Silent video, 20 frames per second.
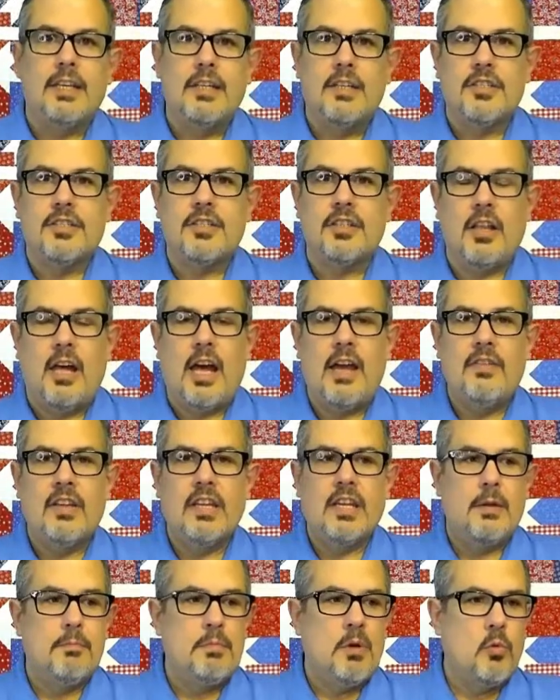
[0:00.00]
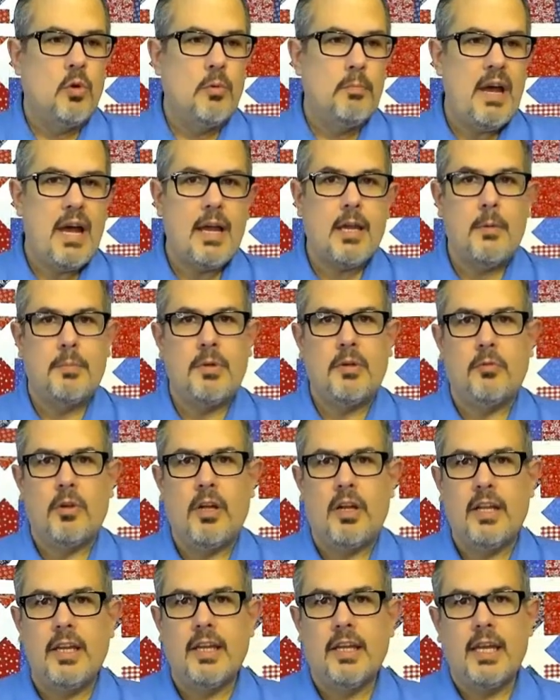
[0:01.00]
get us live again, but we're back up and
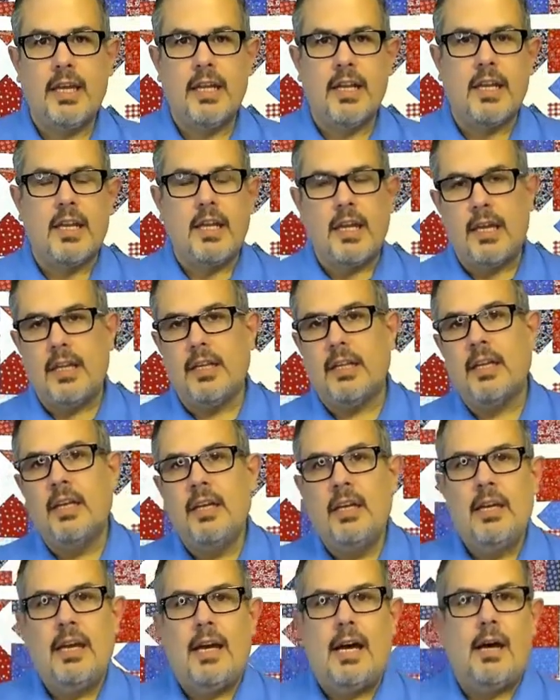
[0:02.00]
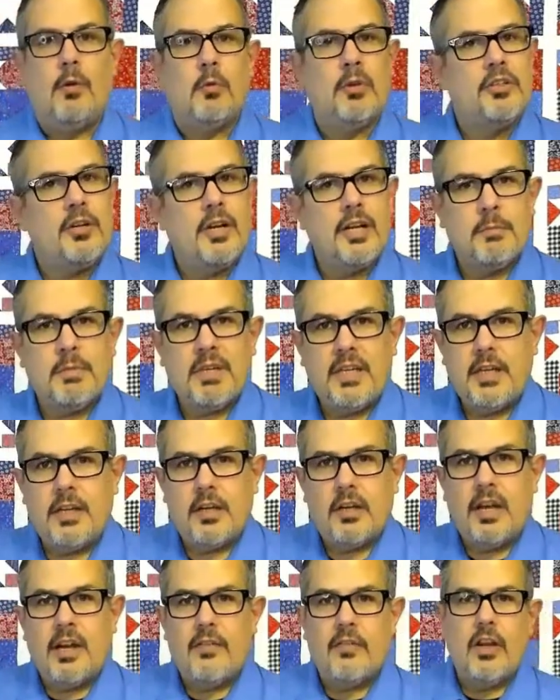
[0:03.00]
running. And again, we try to be
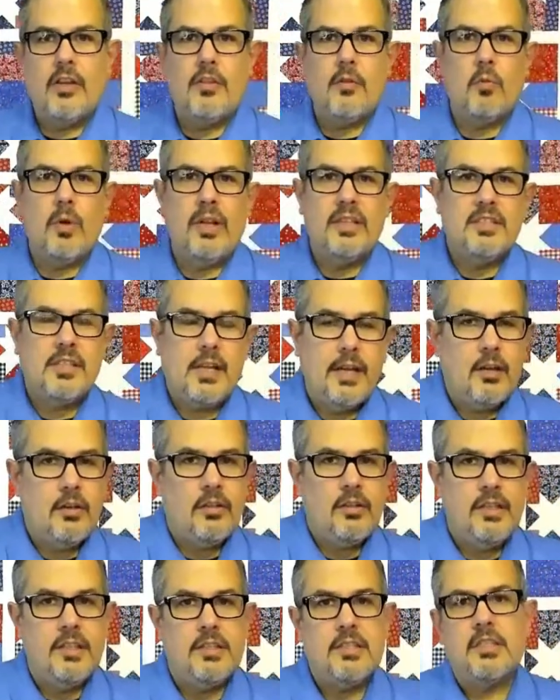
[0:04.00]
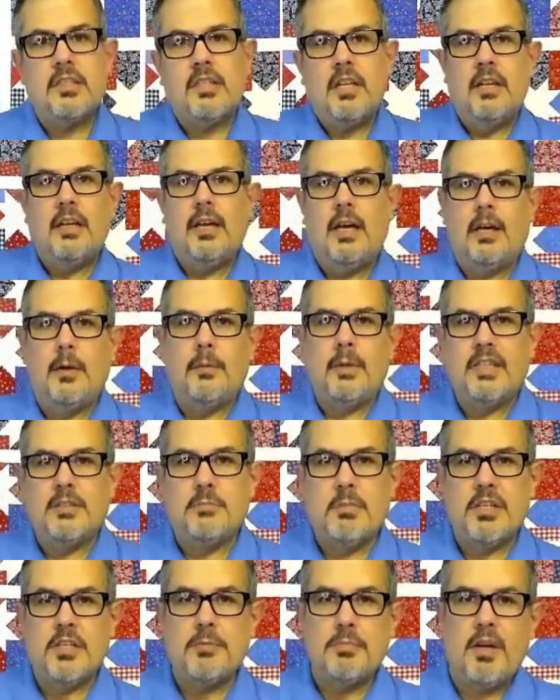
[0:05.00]
here every other Wednesday, or at least
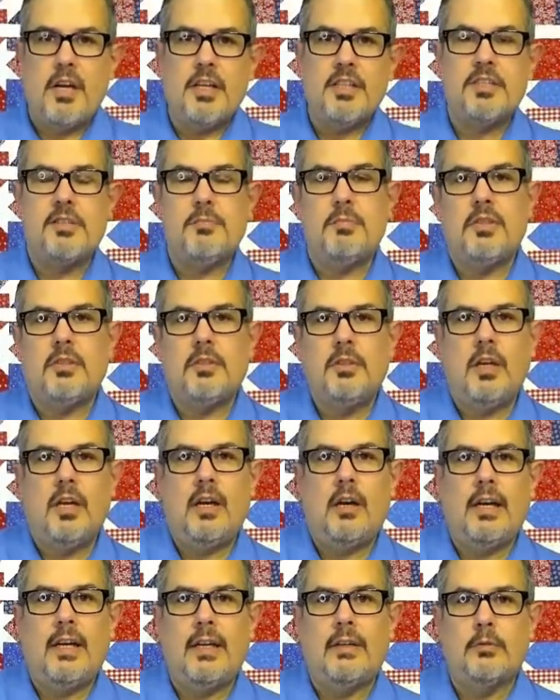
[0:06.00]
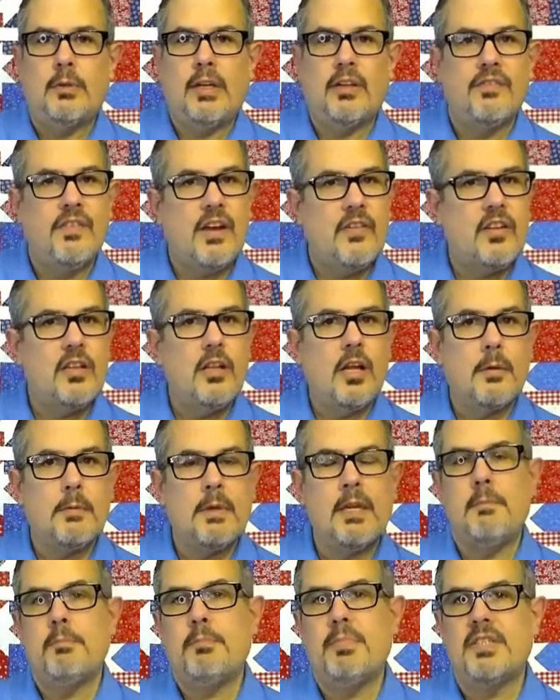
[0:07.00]
as much as possible, around 5
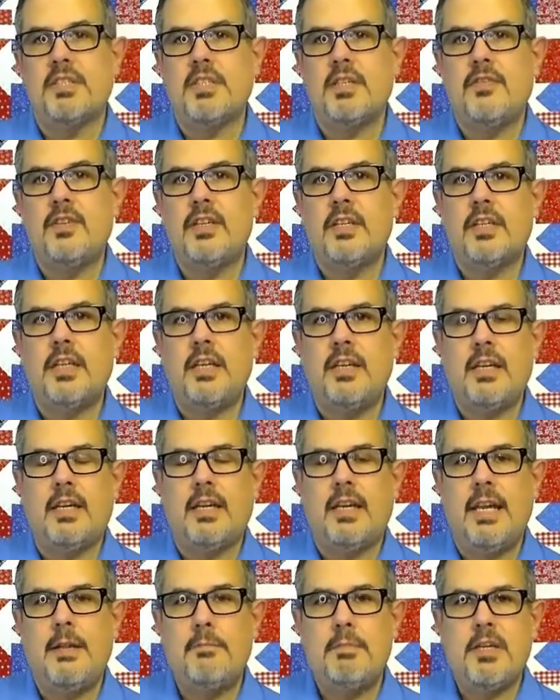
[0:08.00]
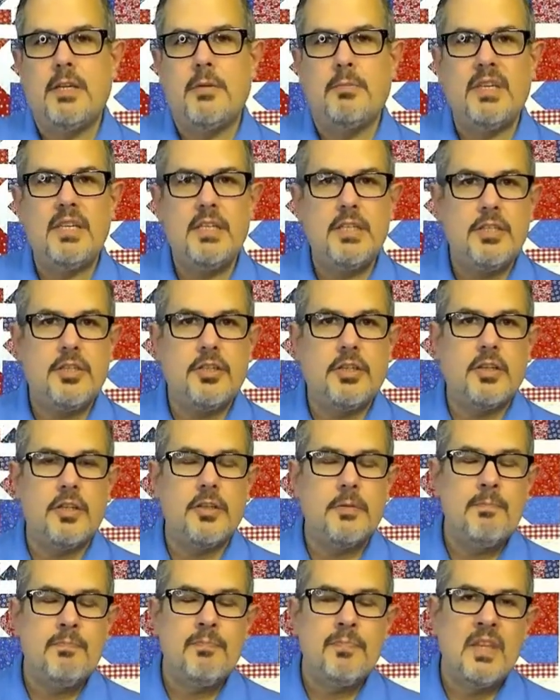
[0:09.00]
o'clock Pacific, 8 p.m.
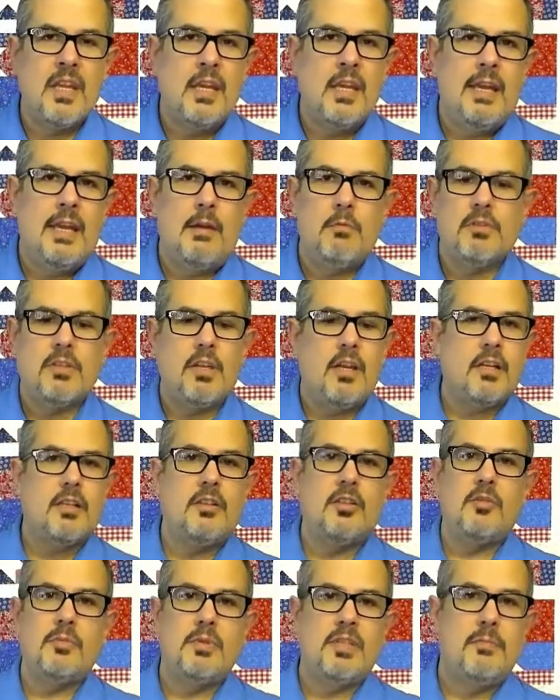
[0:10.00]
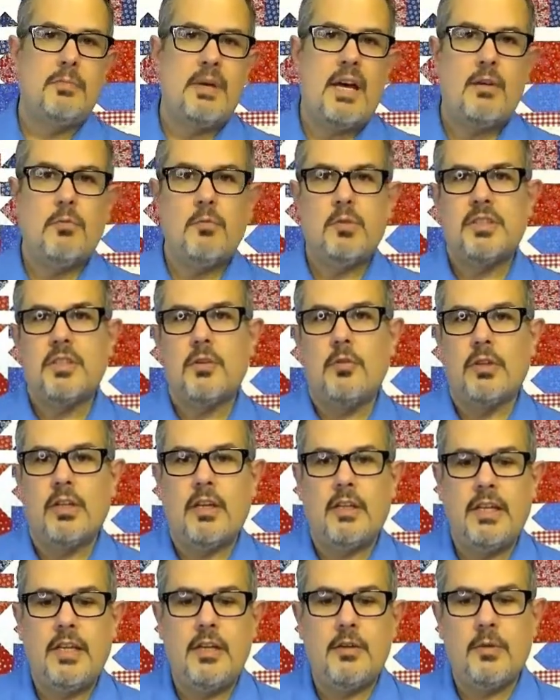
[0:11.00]
Eastern. And we'll talk a little bit about what's
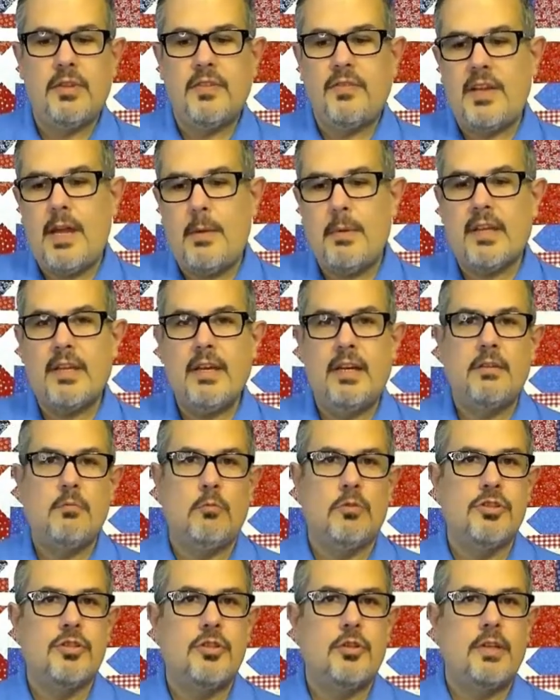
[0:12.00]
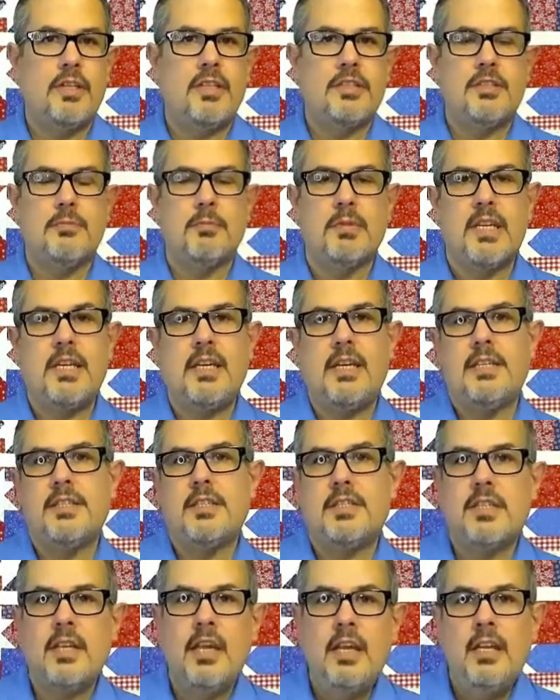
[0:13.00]
going on here with the Fabric Hut. We'll show you some
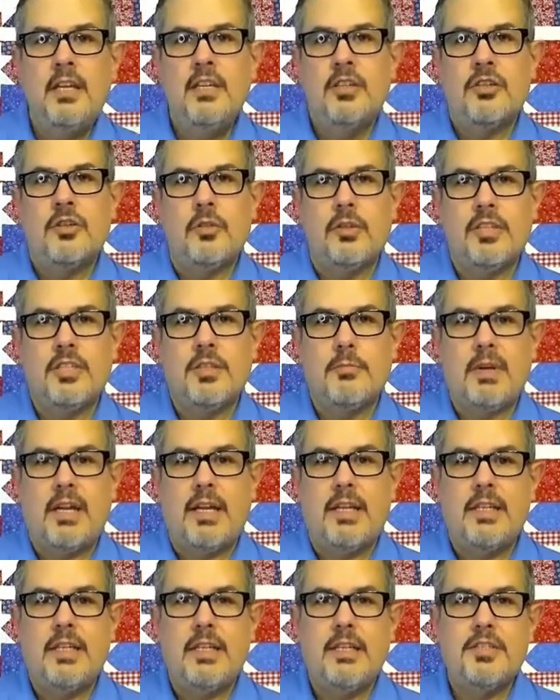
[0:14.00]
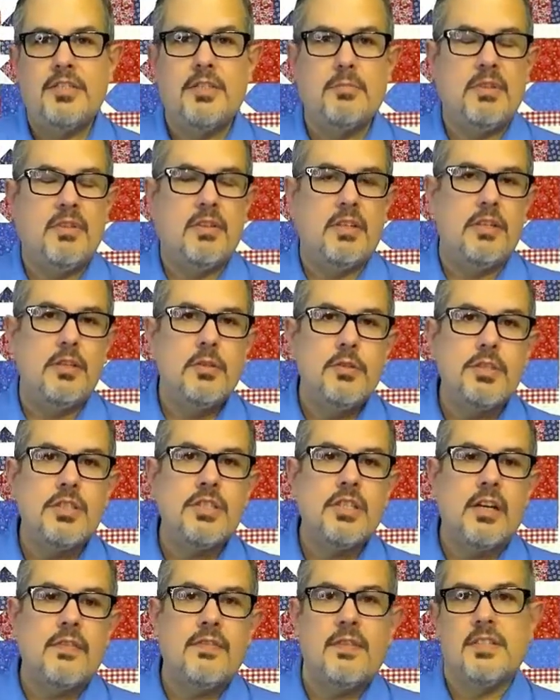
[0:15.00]
kits, show you some ideas, some of the new
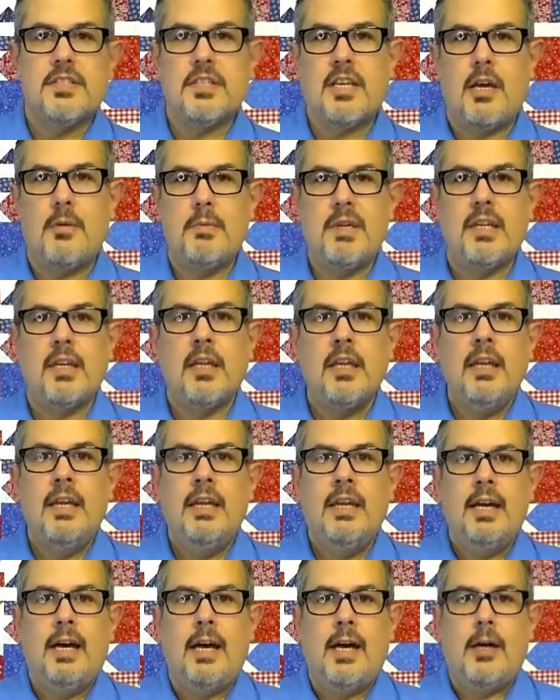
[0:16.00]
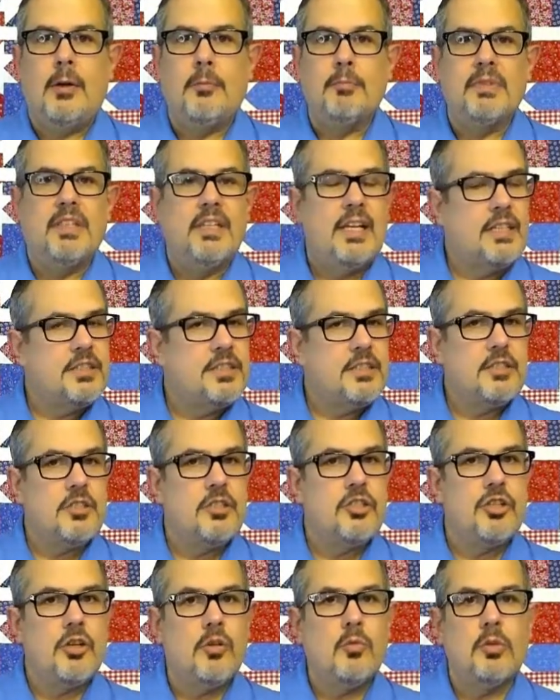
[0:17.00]
stuff that's coming.
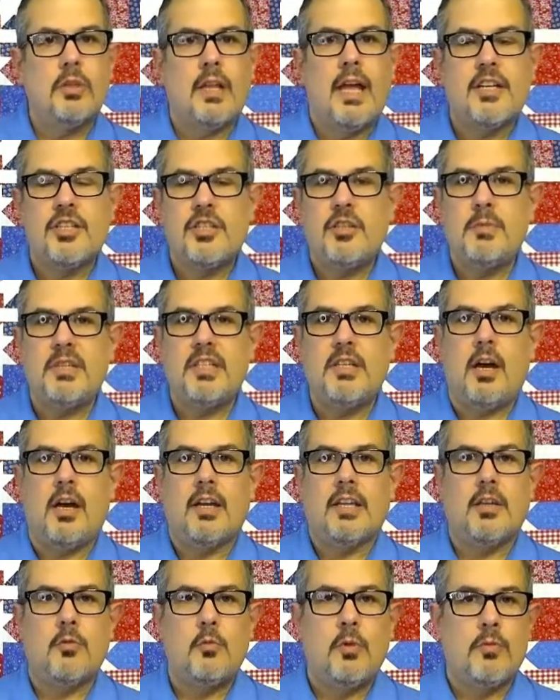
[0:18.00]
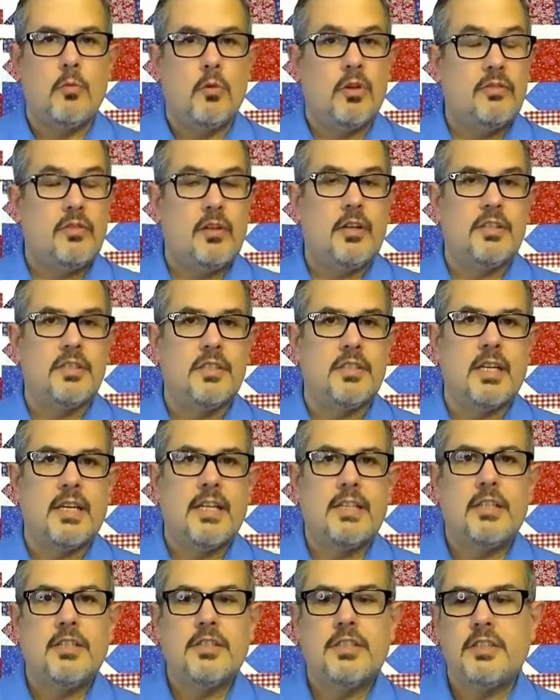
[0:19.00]
Next show, we'll actually be talking with one of our
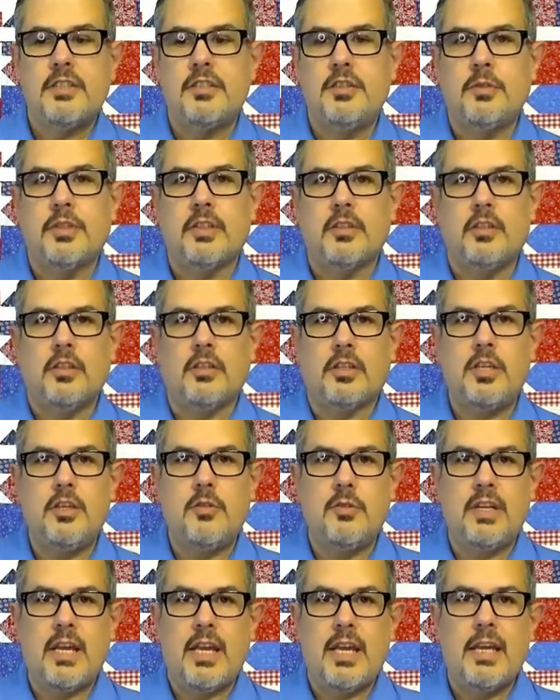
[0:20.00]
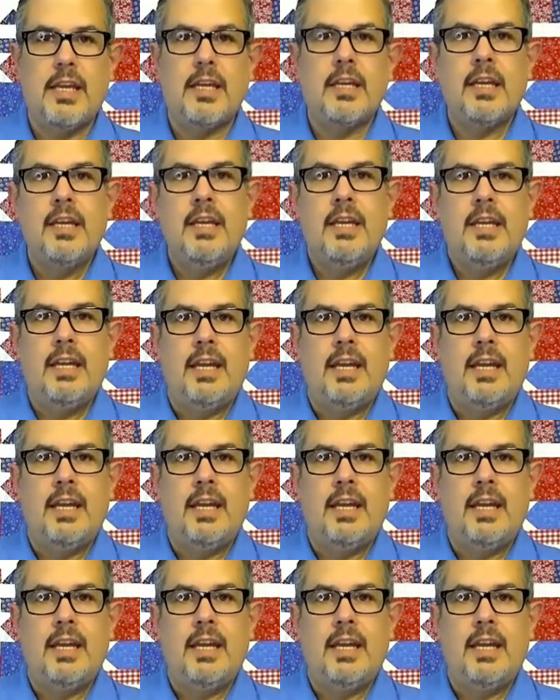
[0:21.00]
designers and doing a little Q&A